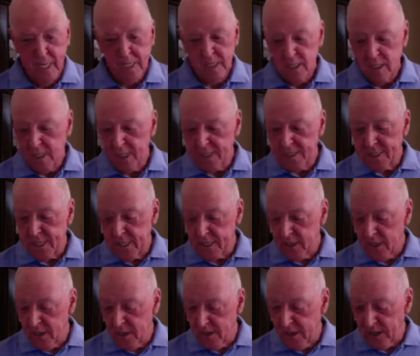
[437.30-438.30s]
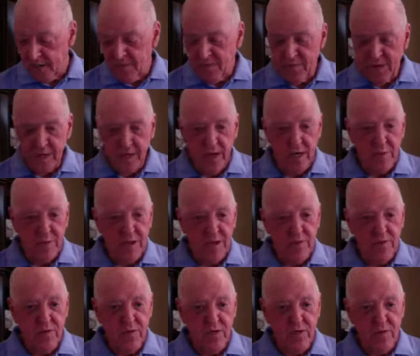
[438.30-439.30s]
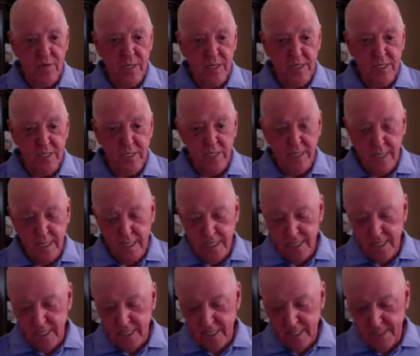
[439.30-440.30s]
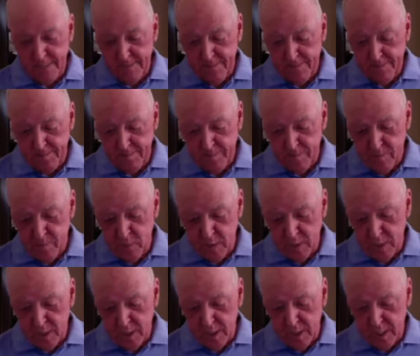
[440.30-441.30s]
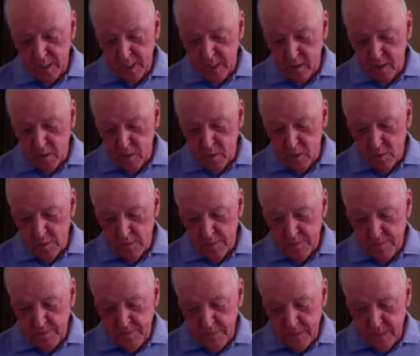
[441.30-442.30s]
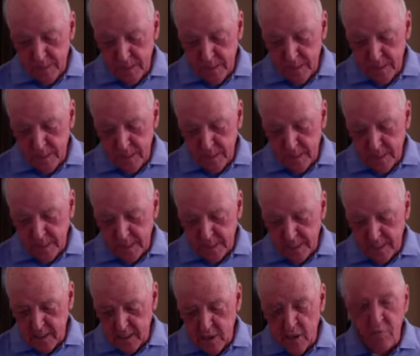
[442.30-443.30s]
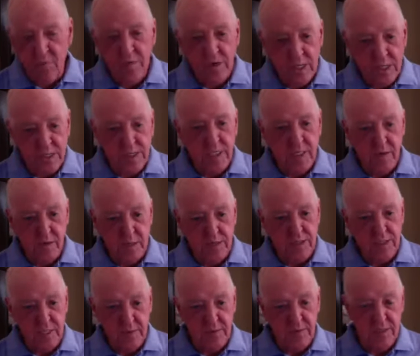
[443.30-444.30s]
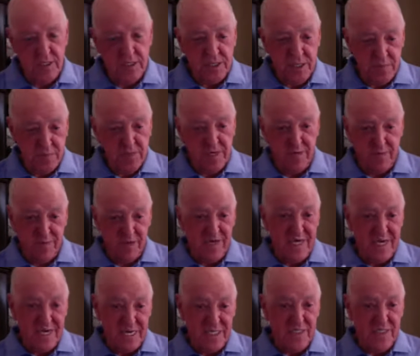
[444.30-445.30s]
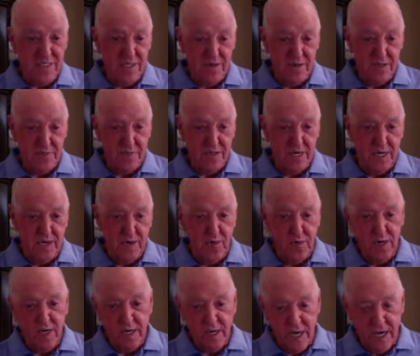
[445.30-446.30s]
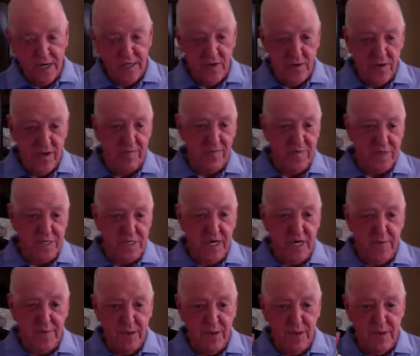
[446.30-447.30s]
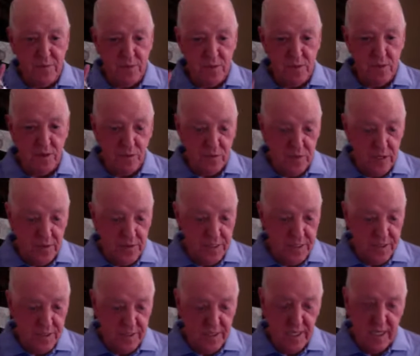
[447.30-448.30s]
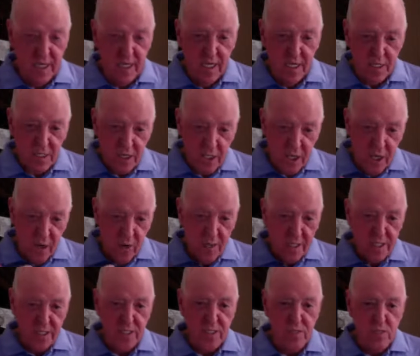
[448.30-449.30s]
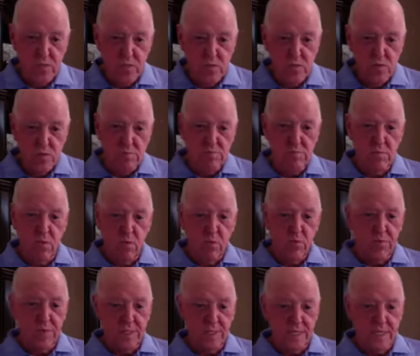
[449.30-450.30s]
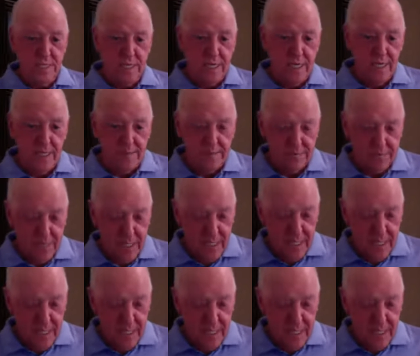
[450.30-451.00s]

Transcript: So let's get going. We've only got about 30 minutes, and we're not going to go and get overly serious here, but the subject matter is serious. But I don't have the time, and I'm sure you don't either, to go into all the detail.